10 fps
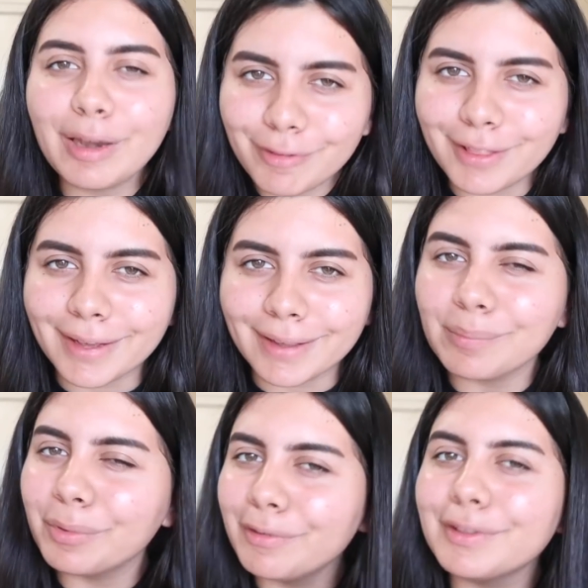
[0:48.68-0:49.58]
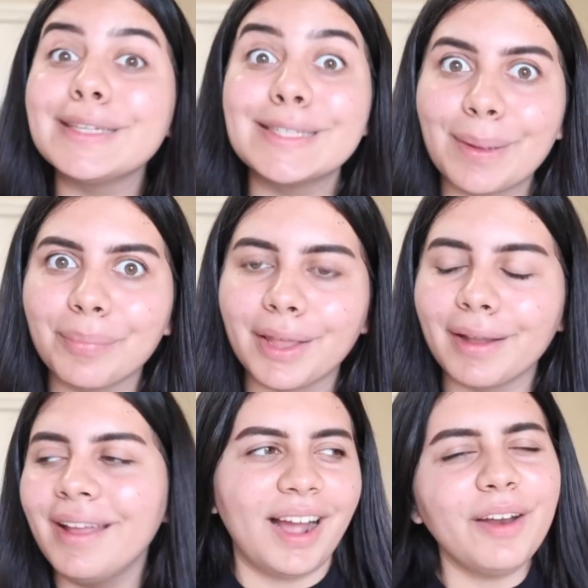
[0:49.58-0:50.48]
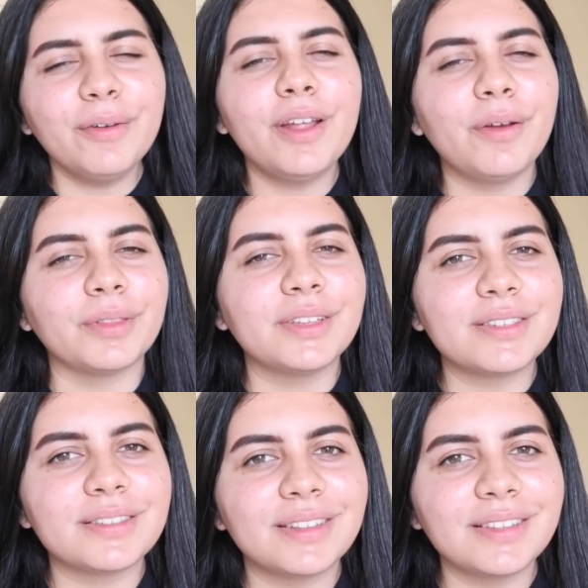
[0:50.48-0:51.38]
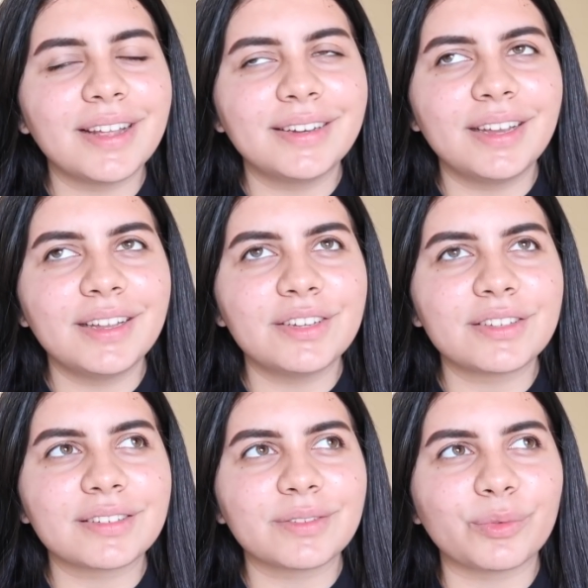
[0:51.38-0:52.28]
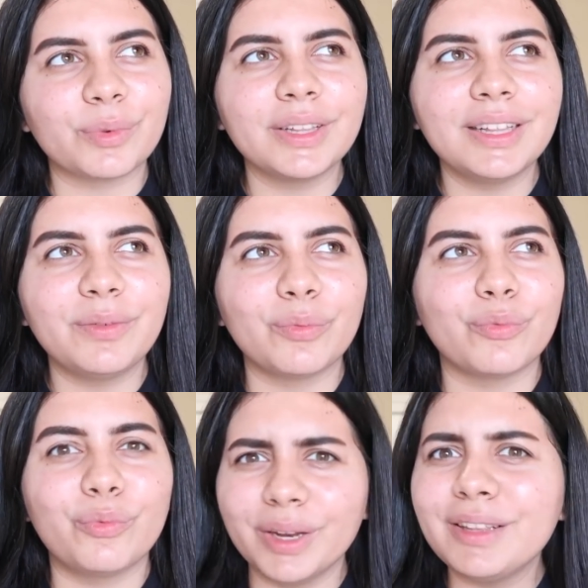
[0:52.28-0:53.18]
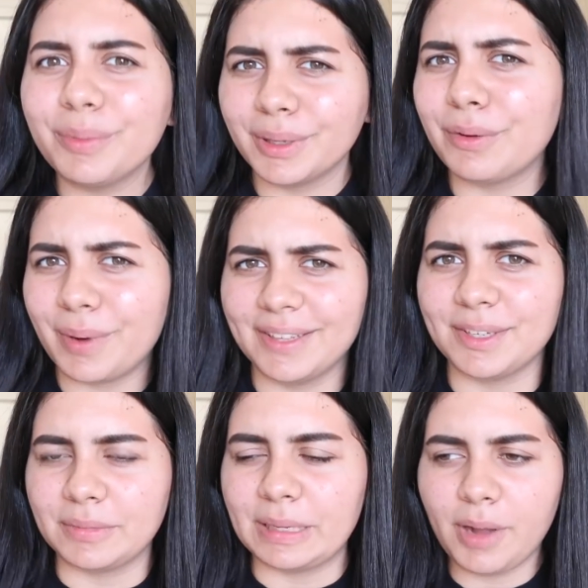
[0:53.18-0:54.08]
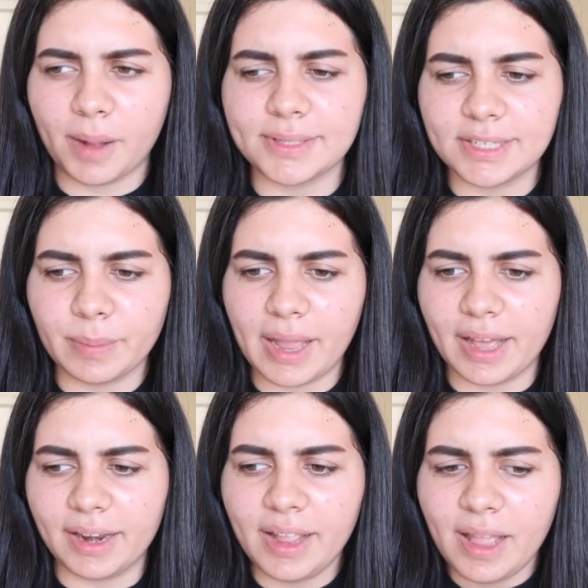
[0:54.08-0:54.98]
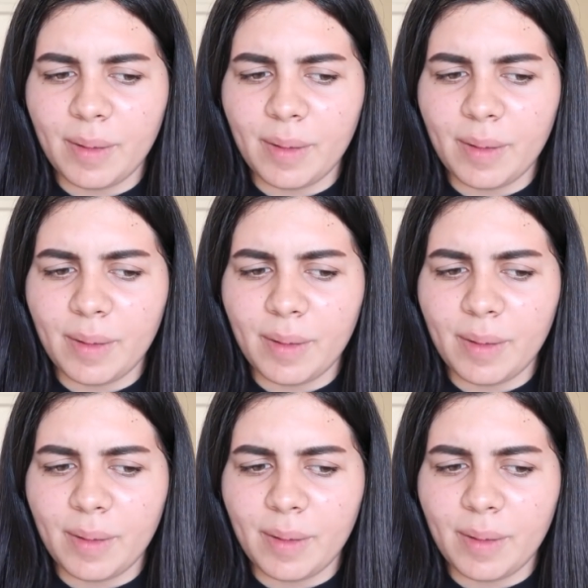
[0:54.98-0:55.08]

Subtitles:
feeling something. I don't know, this idea just really, really, really randomly popped into my head.